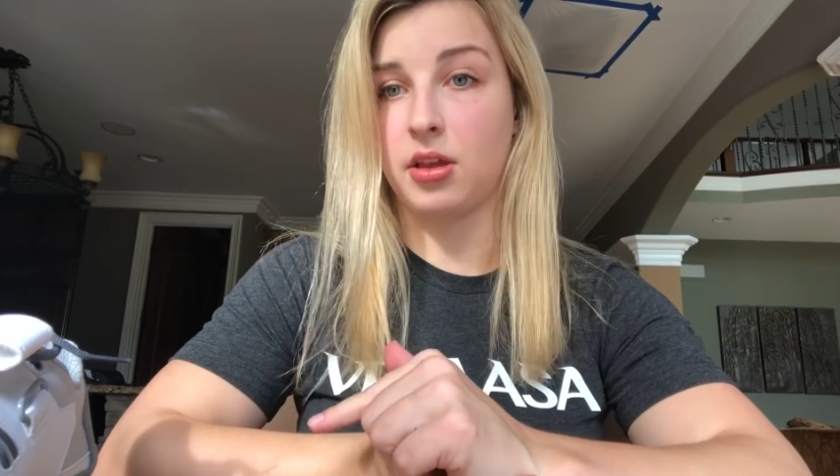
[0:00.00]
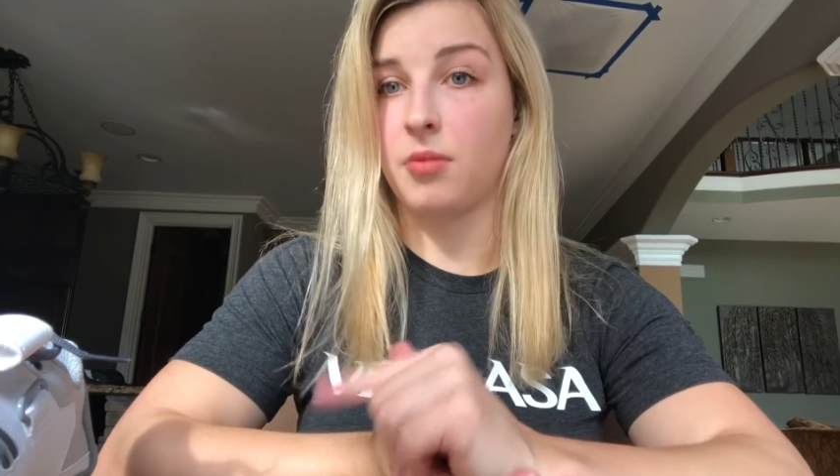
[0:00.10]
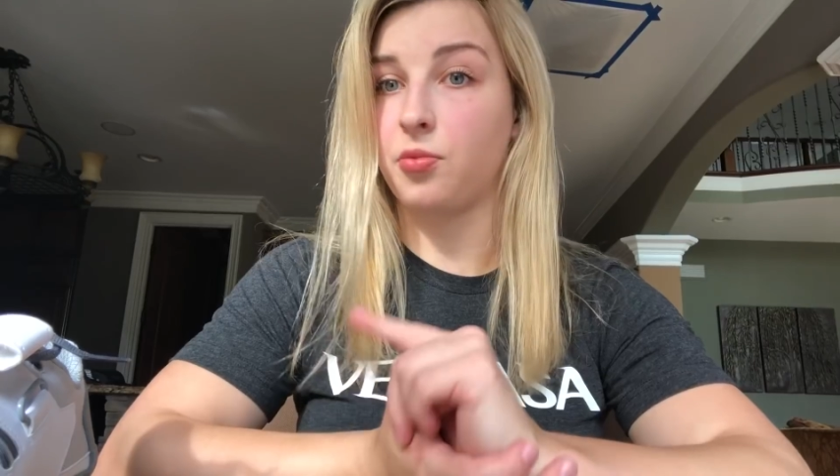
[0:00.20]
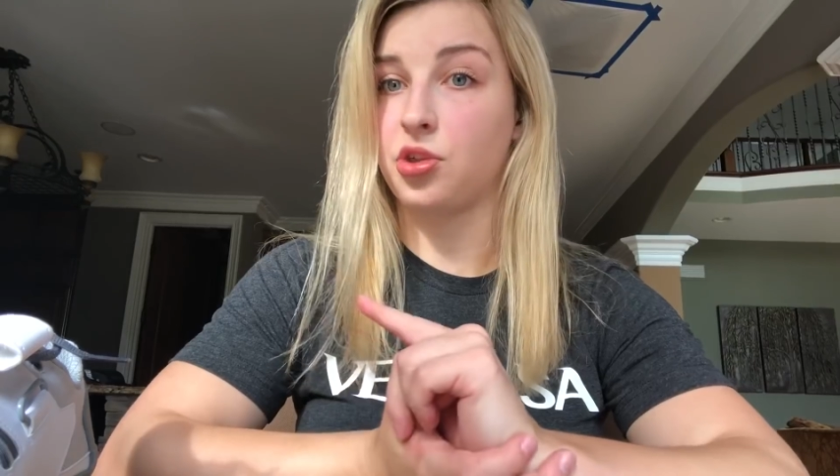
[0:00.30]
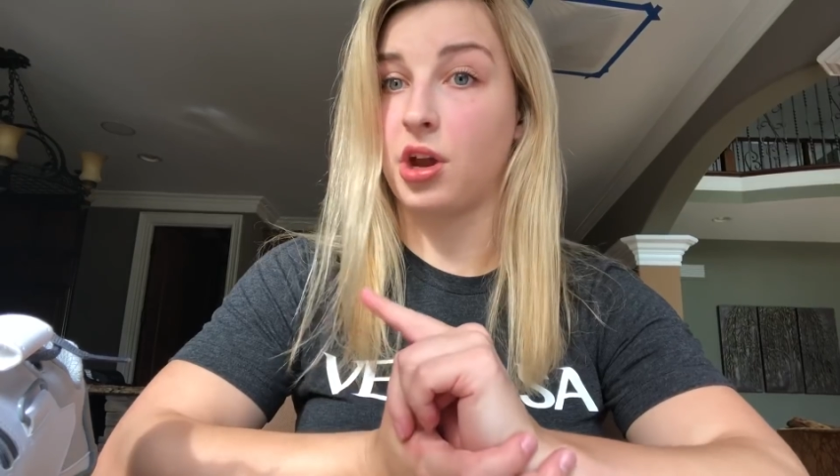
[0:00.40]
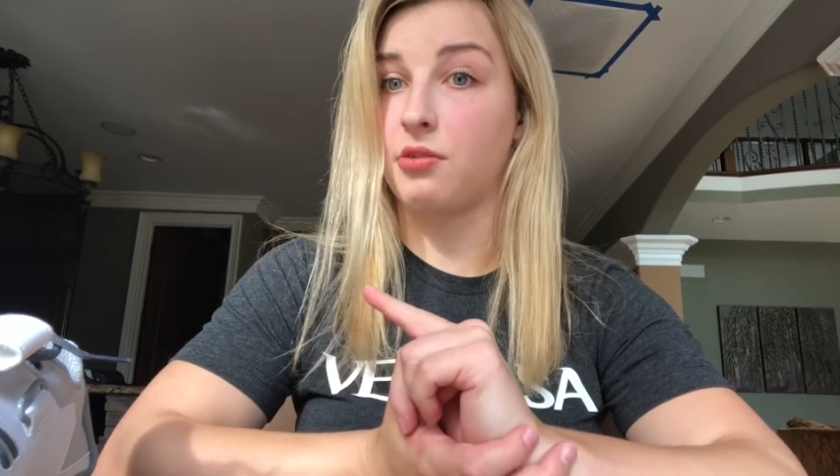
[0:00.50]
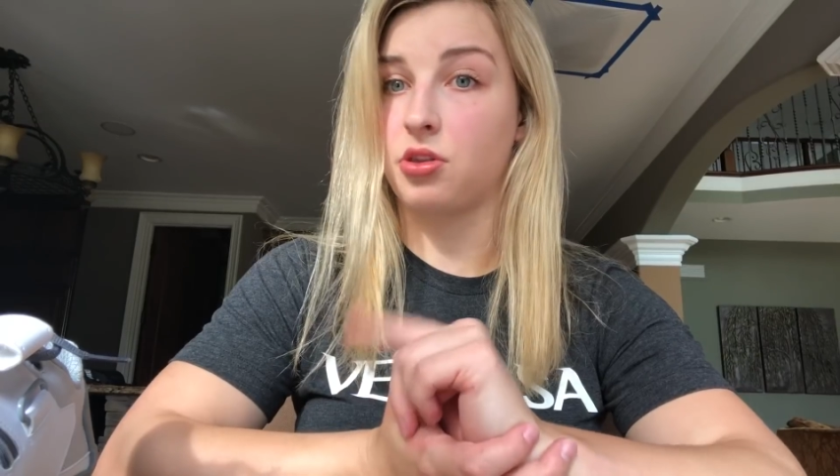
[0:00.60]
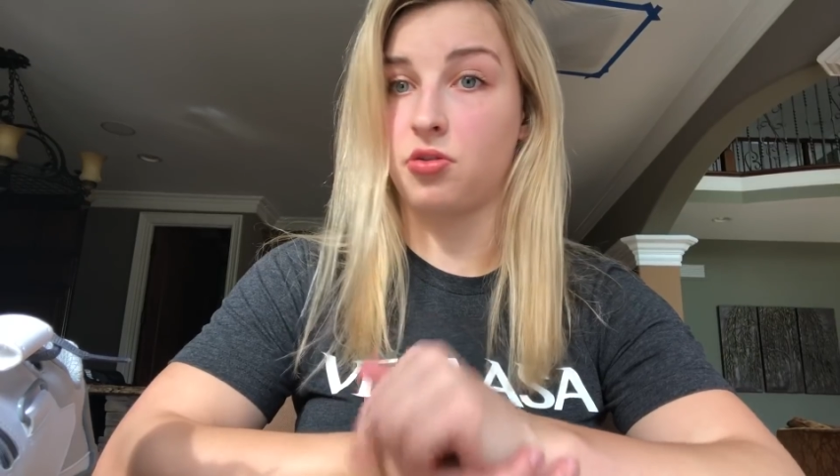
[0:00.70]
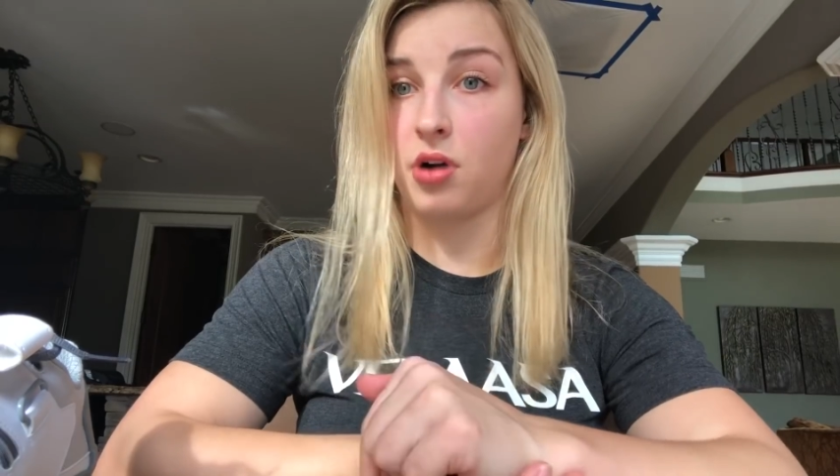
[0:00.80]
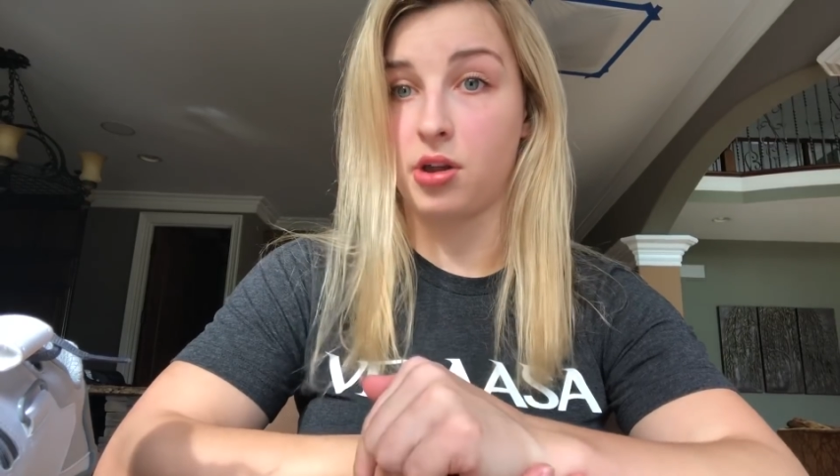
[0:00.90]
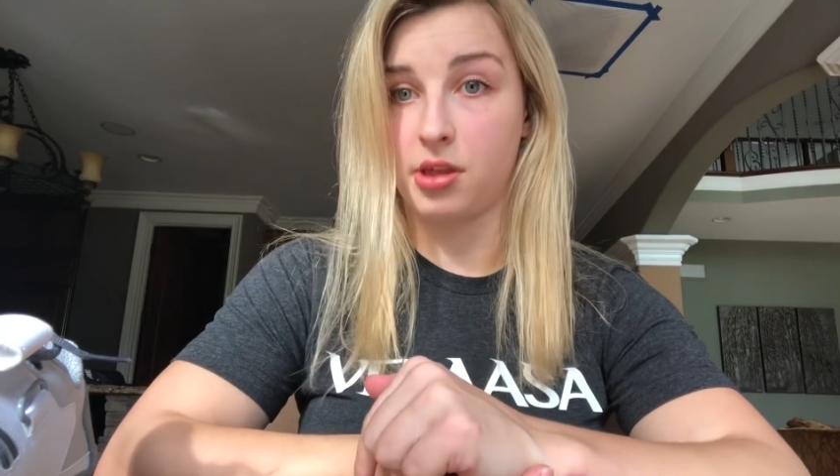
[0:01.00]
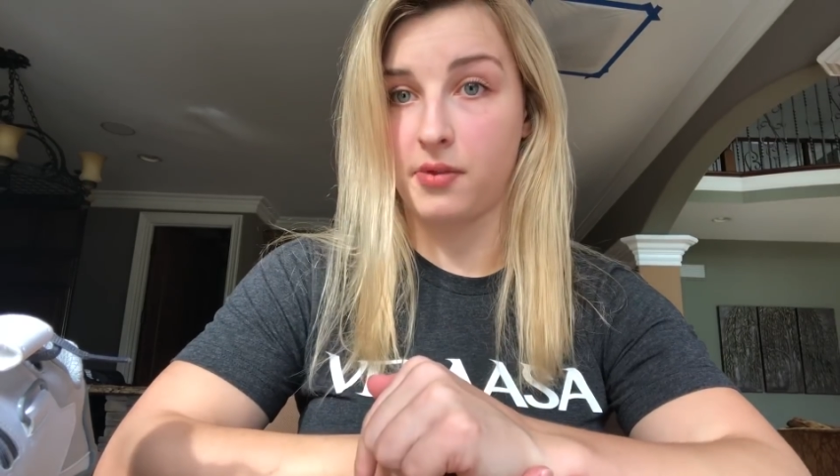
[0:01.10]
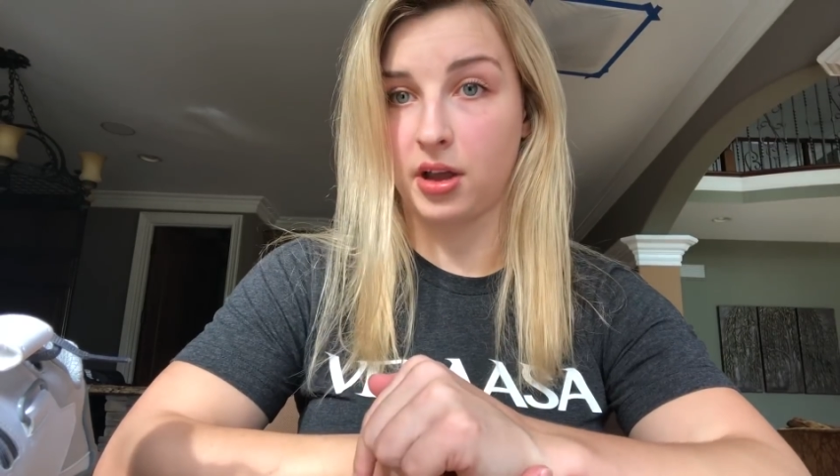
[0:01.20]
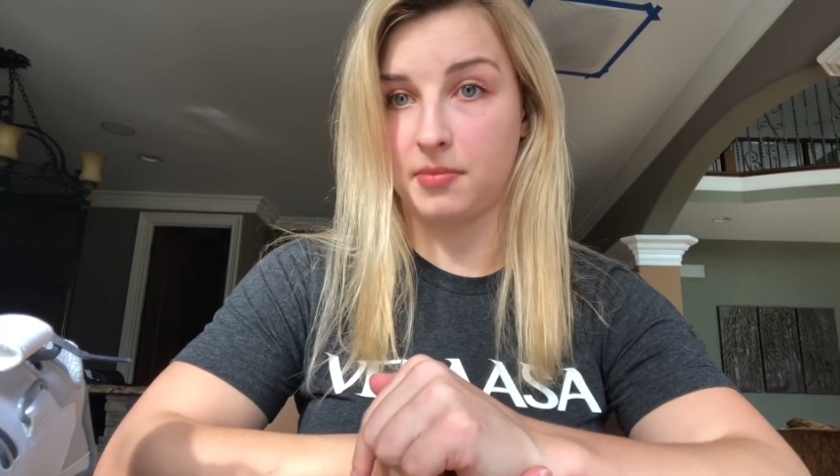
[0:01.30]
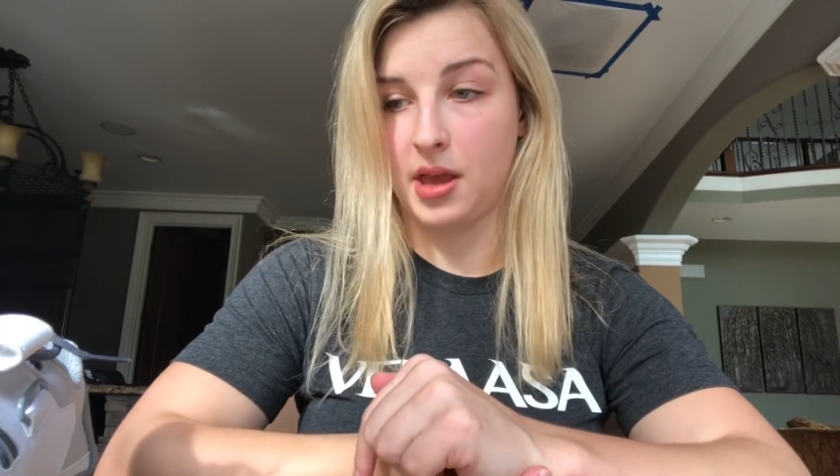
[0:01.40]
up, which I would strongly
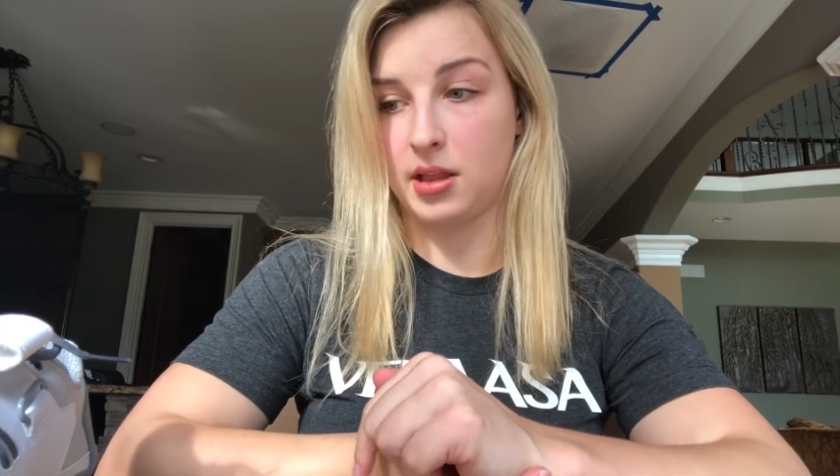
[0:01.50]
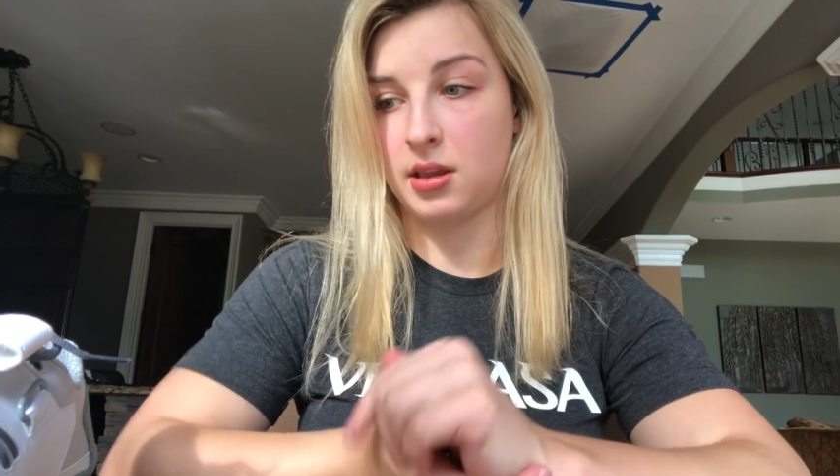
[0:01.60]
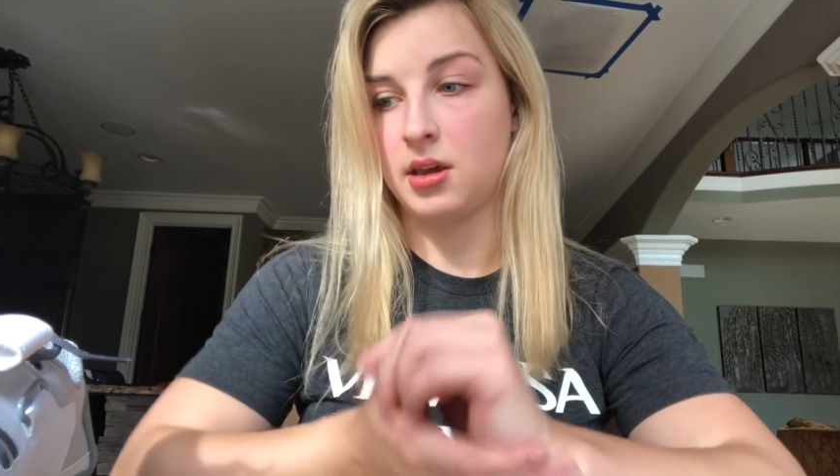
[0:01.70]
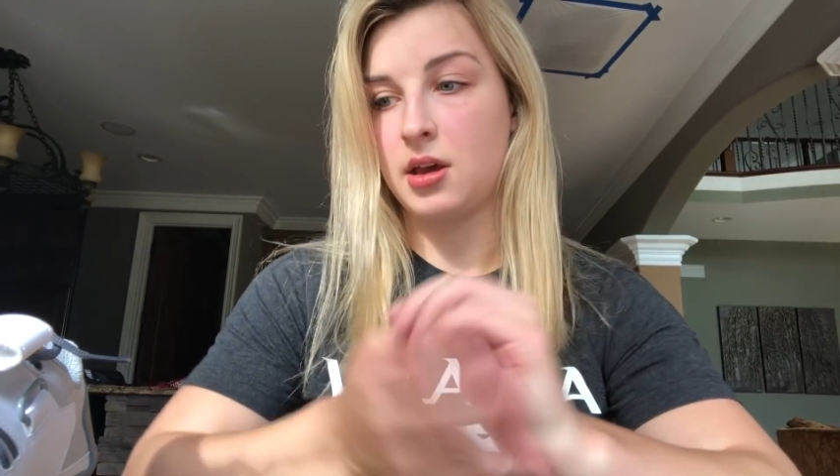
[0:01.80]
recommend